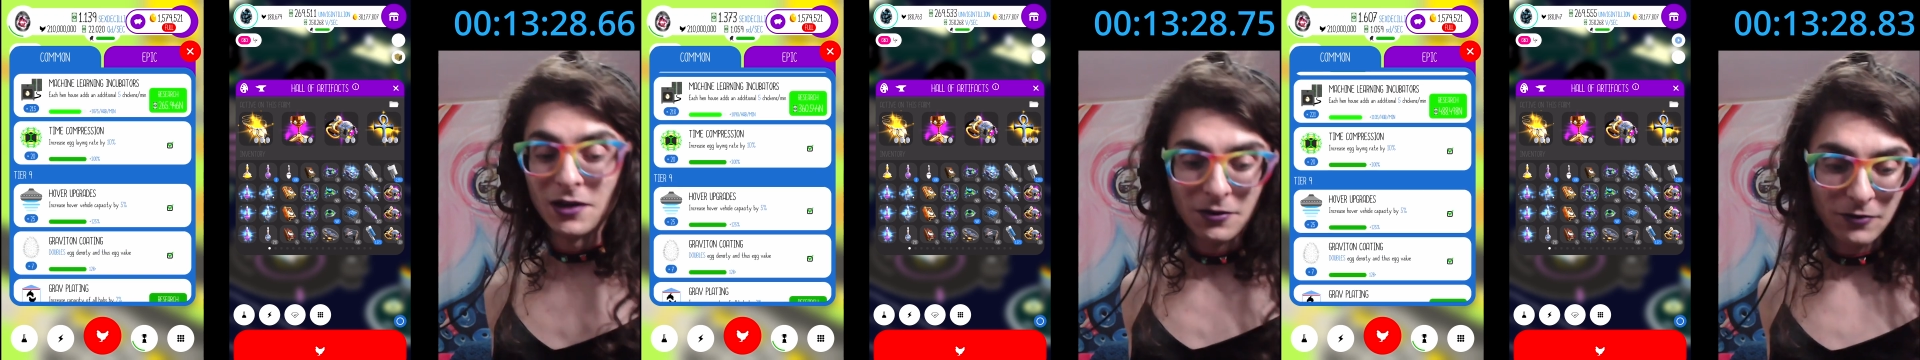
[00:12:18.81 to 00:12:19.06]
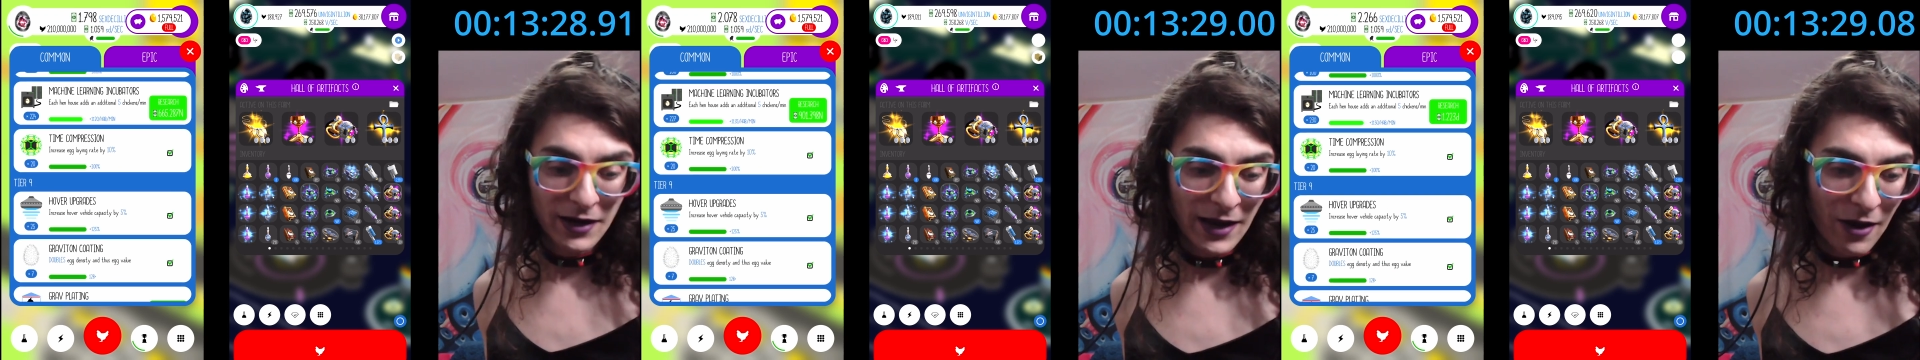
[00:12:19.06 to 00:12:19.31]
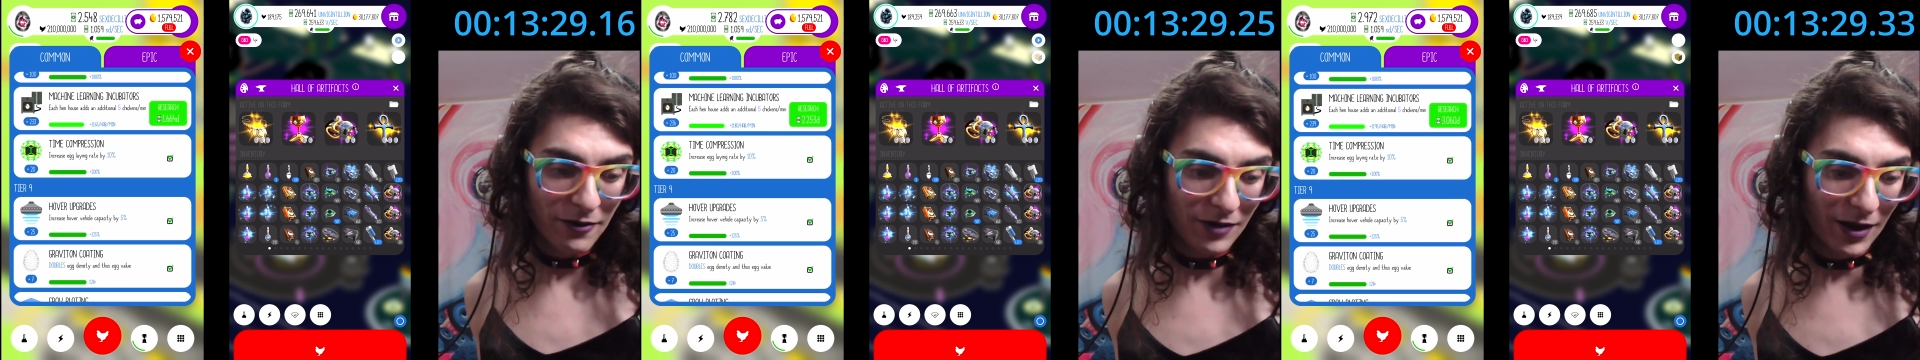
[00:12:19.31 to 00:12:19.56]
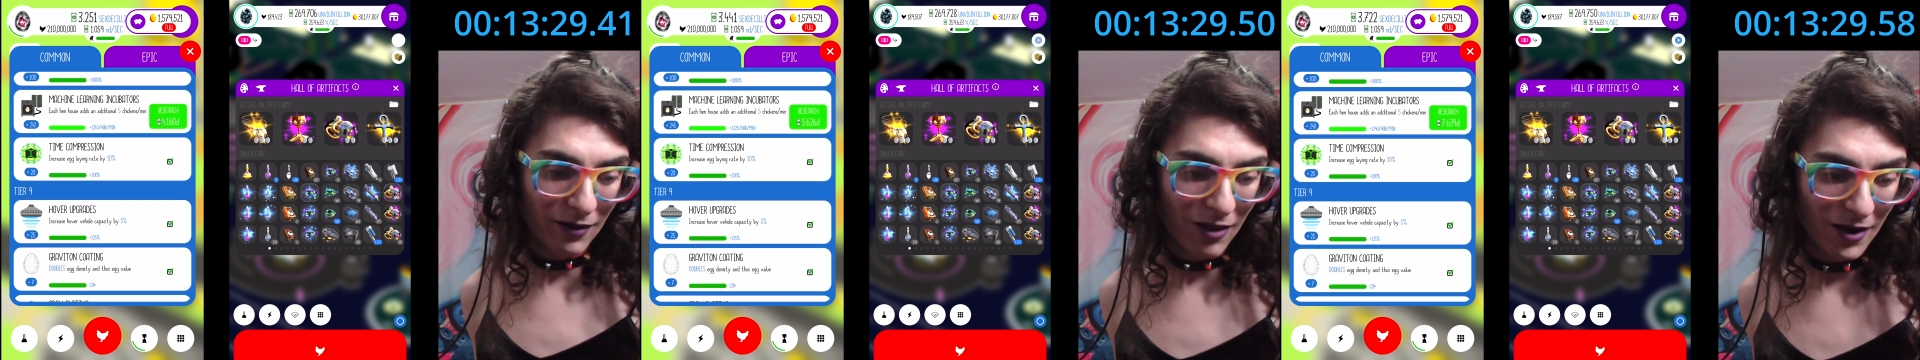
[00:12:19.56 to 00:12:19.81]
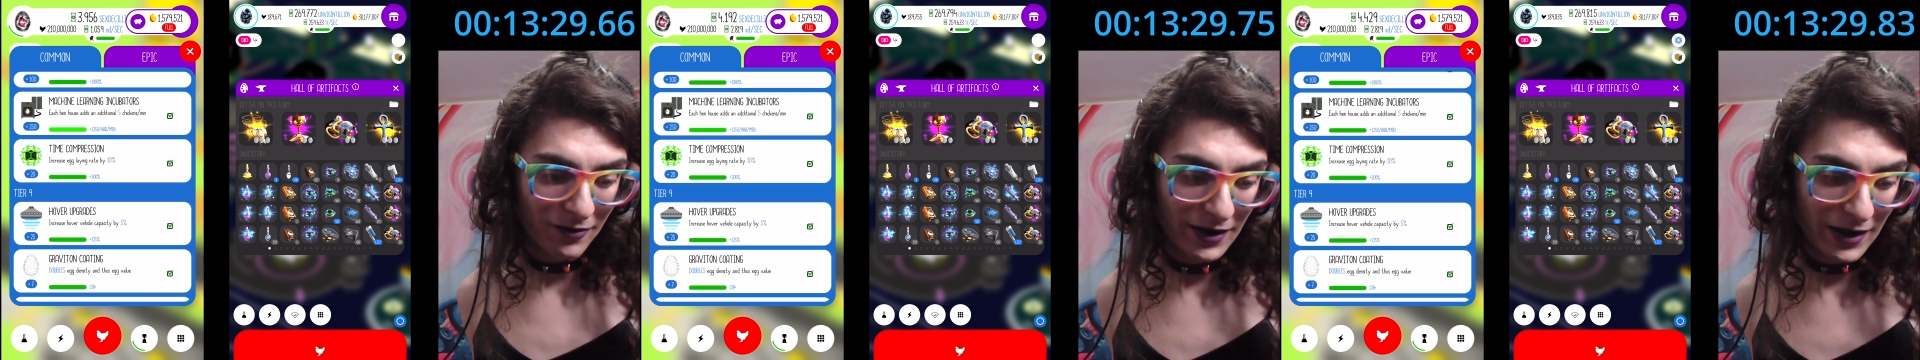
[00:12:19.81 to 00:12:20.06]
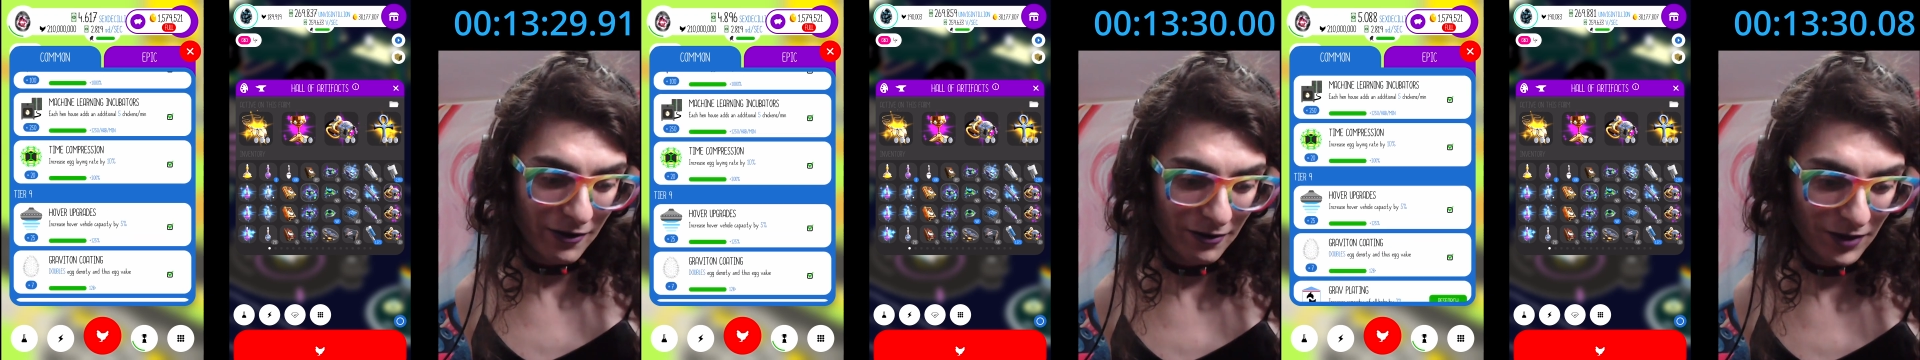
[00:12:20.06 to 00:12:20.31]
Right now I've got a lot. Right
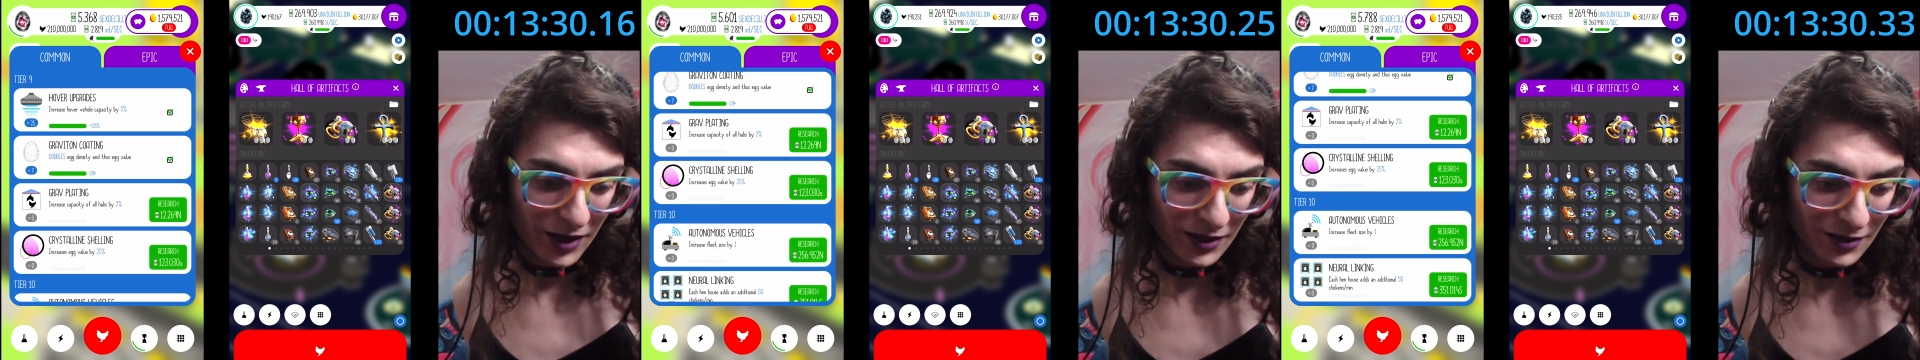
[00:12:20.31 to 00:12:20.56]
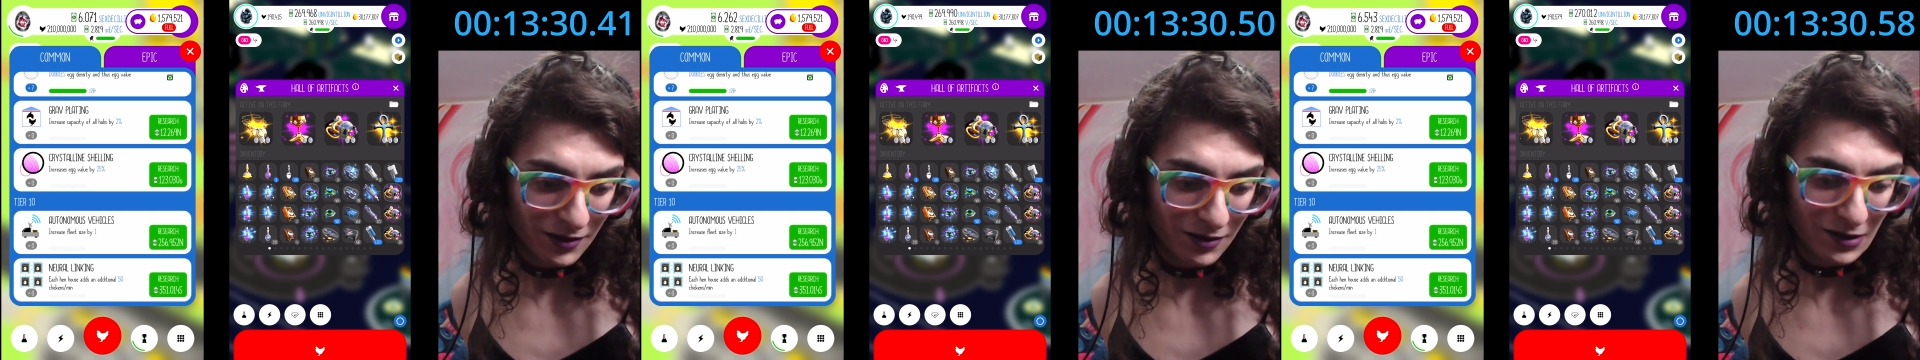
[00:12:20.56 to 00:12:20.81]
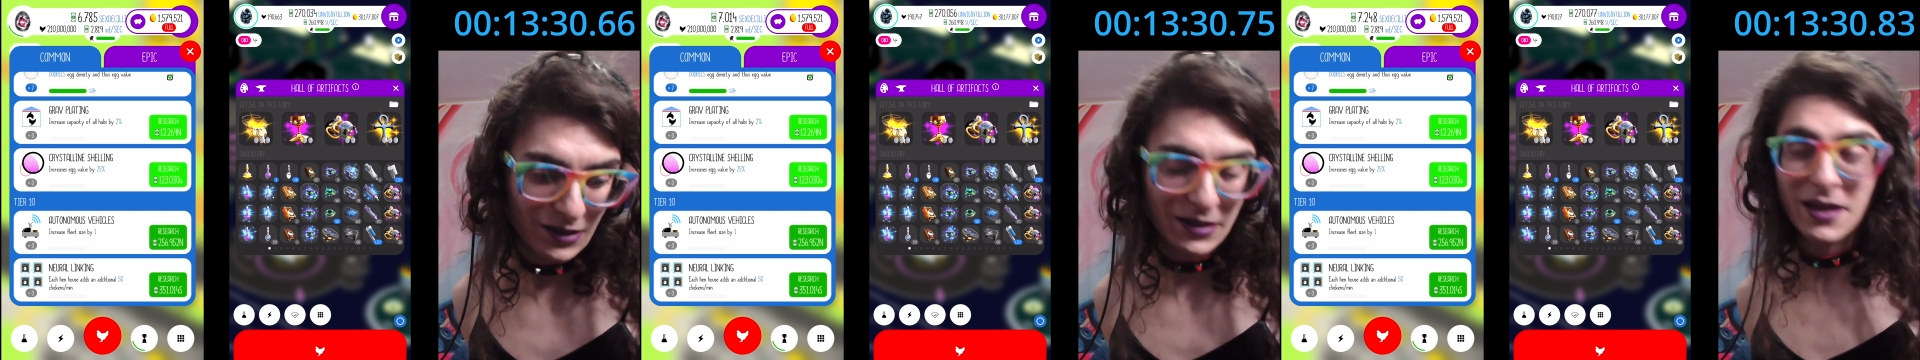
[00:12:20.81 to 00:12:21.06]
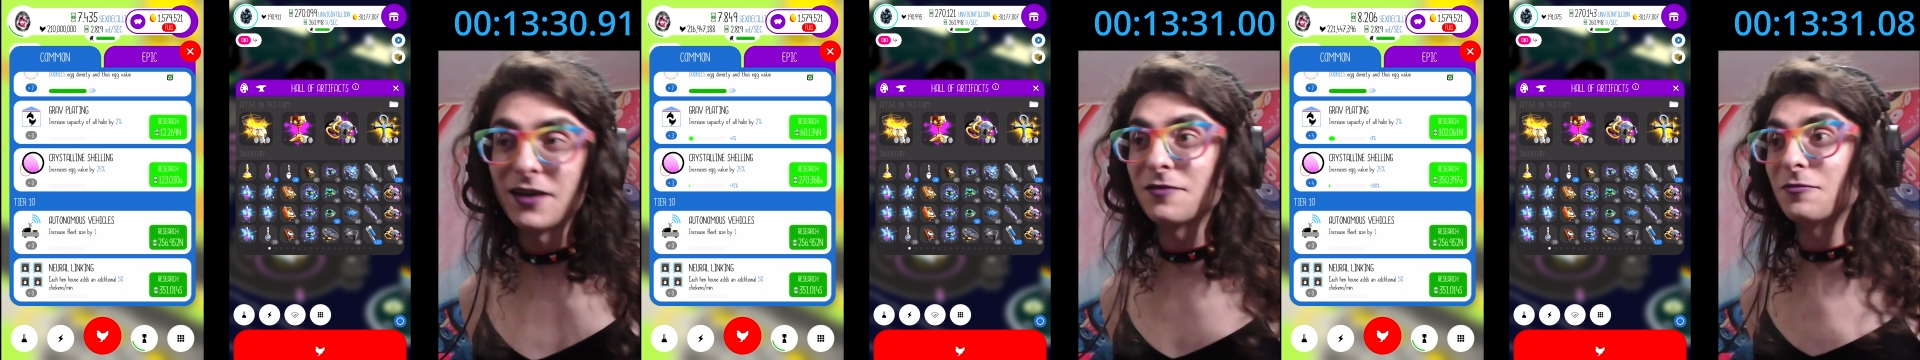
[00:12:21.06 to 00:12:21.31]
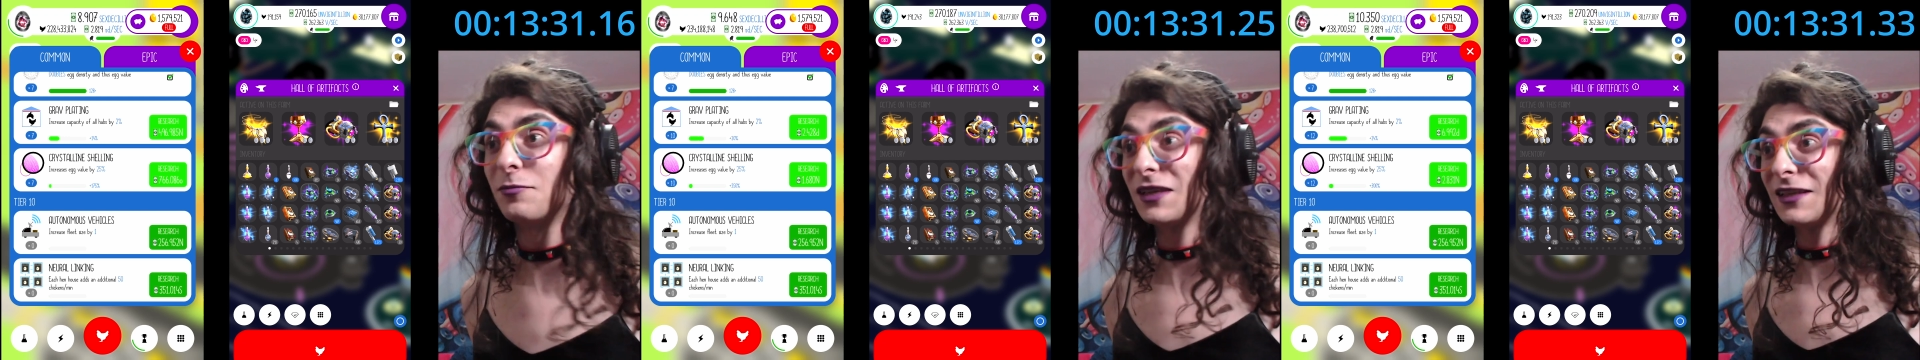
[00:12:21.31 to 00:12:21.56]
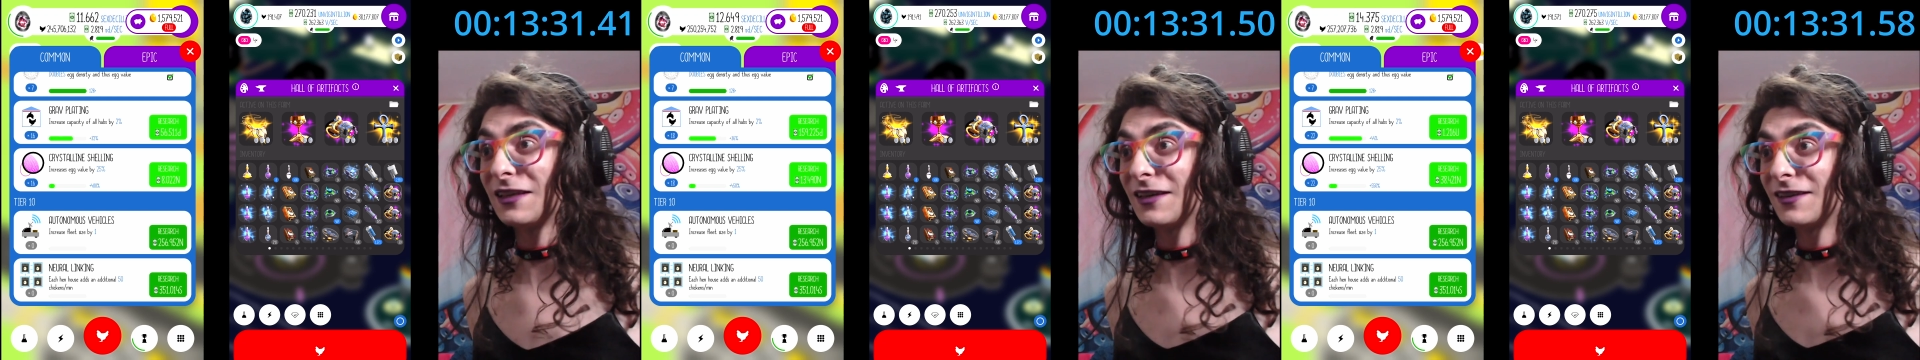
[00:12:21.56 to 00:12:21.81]
now I've got 38
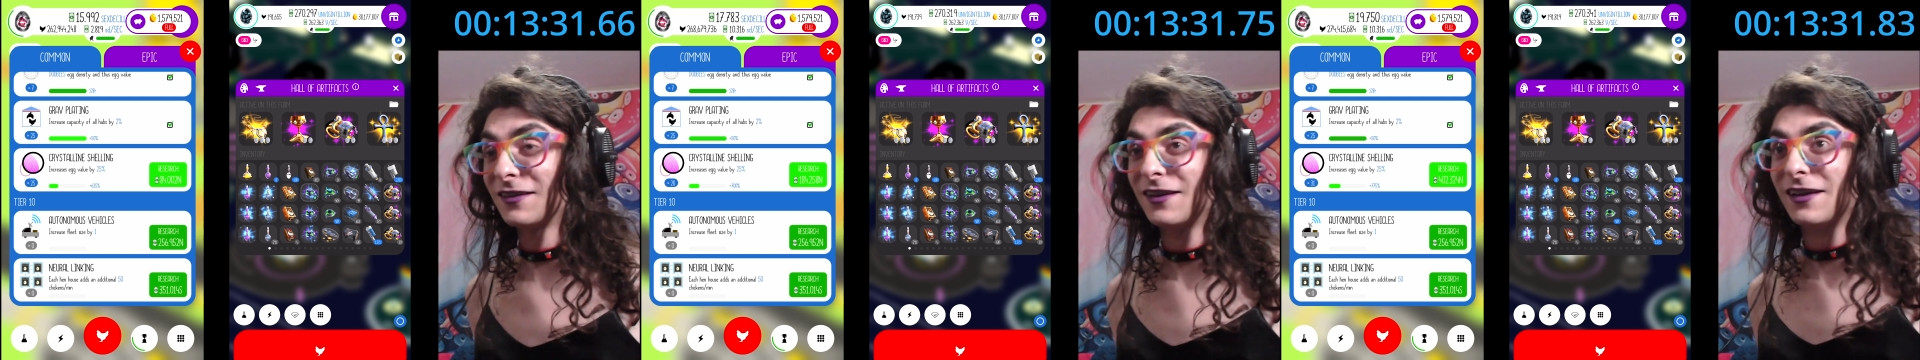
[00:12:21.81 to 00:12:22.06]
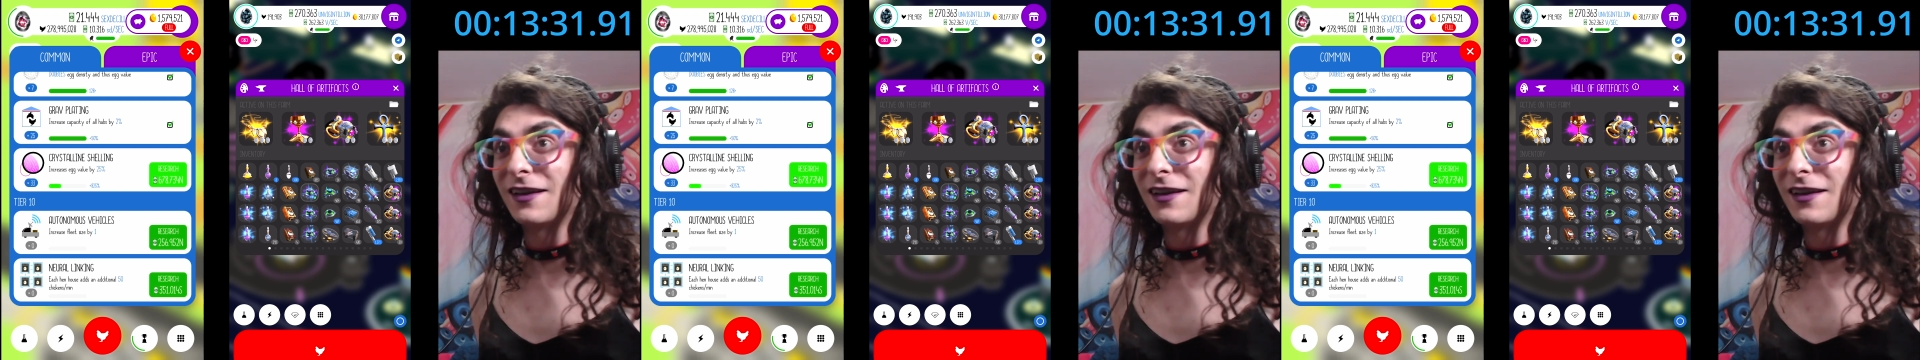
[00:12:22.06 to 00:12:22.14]
million